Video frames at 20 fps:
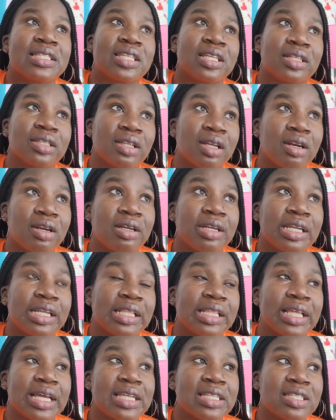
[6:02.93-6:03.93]
to
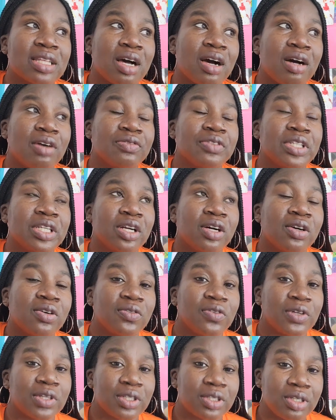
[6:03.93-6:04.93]
learning that's often
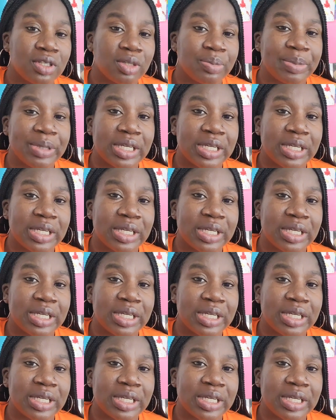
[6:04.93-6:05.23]
overlooked,